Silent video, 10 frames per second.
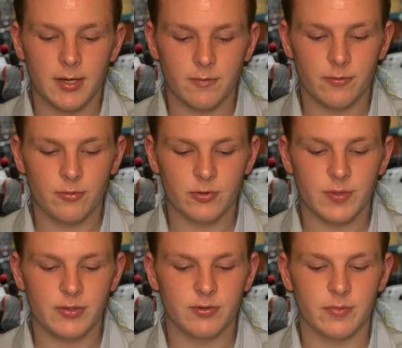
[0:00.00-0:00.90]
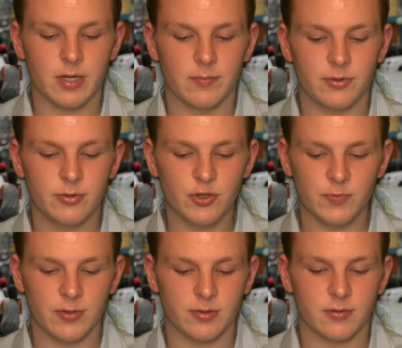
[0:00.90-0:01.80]
Food which may soon become too
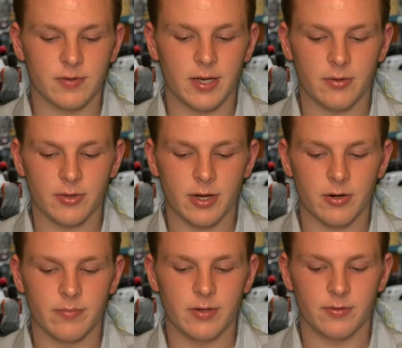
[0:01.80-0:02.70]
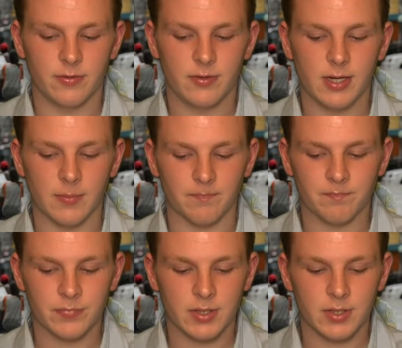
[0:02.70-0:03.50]
expensive if healthcare remains the same.